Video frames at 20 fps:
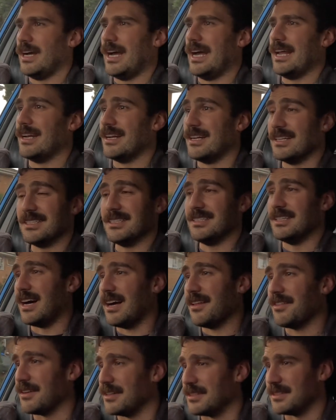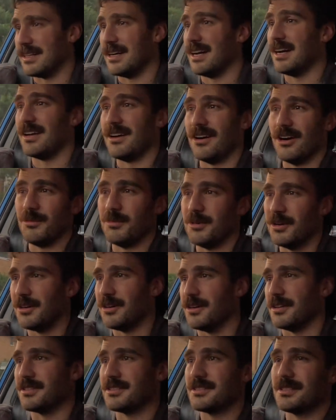and I did nothing today, I'll be
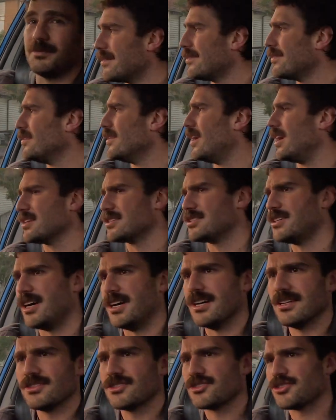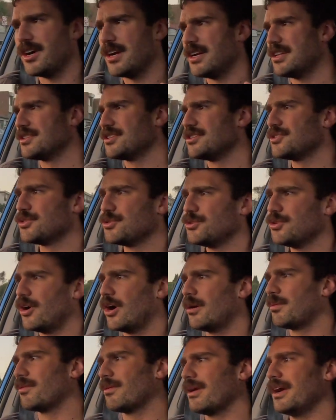honest. Last night, straight into 2
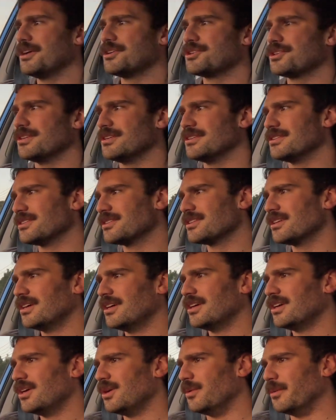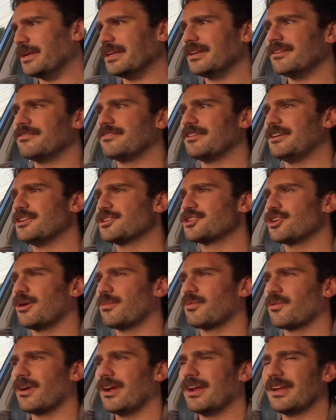operations. We didn't finish
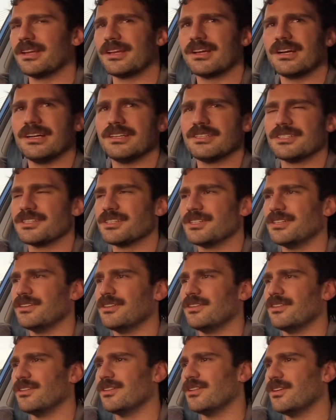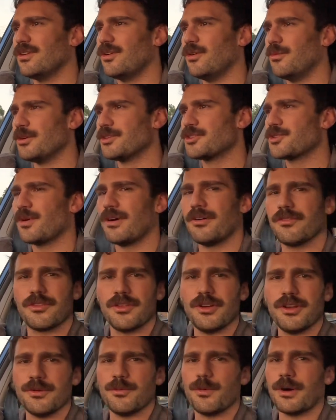operating until almost
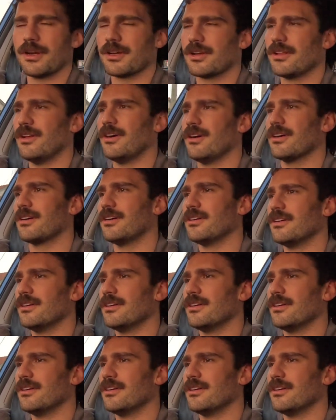12:30, 1 o'clock.